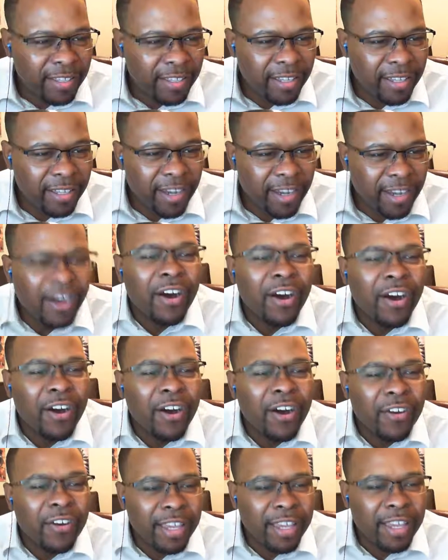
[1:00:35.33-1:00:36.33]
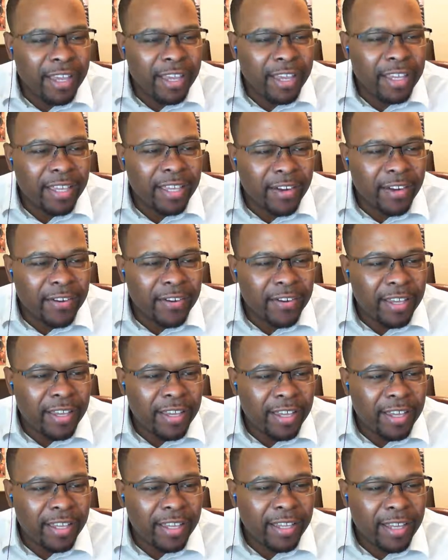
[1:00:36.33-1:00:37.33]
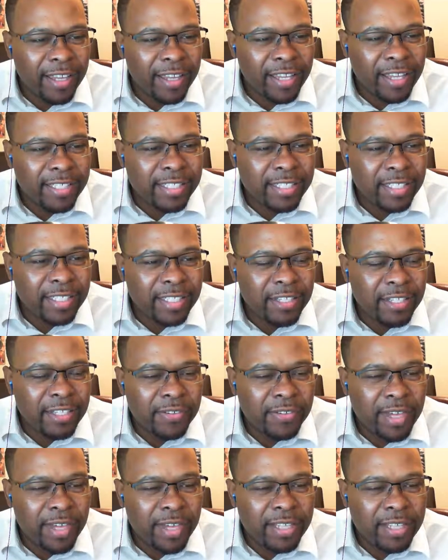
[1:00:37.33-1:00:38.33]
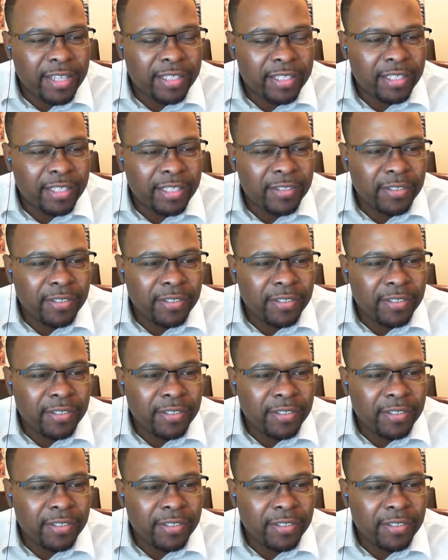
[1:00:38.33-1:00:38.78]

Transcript: Oh, okay. I see you.